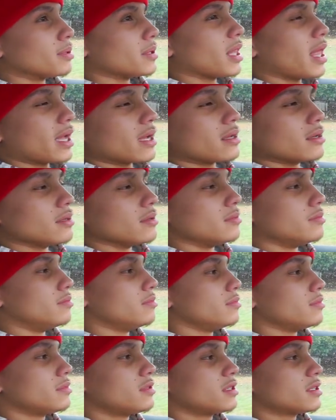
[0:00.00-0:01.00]
but like a
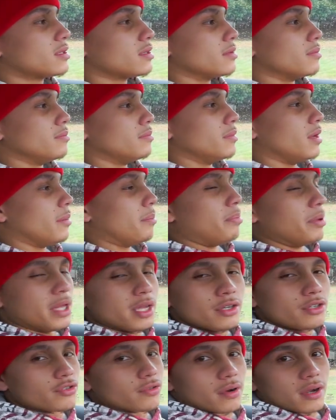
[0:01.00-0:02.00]
just a big a ass
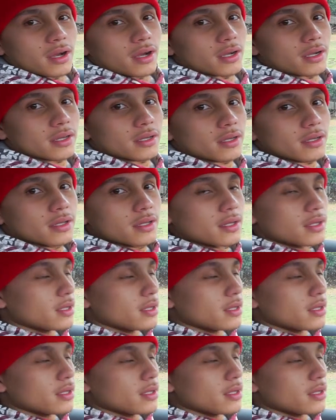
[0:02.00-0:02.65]
big truck. truck.